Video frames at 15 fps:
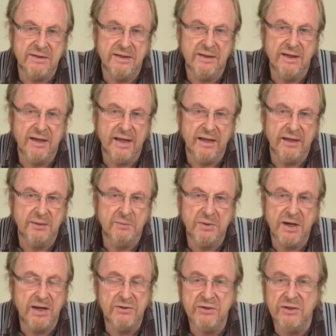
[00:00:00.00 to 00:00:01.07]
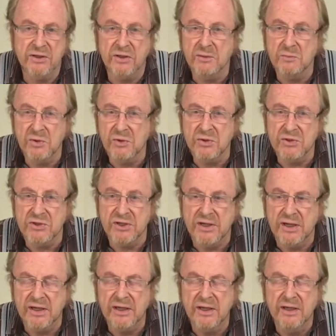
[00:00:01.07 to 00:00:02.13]
and the like, but out in the
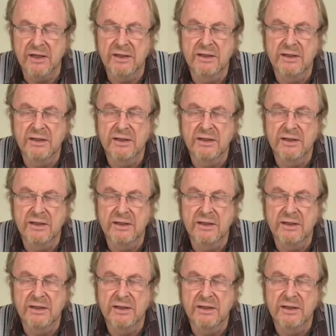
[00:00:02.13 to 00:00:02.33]
community,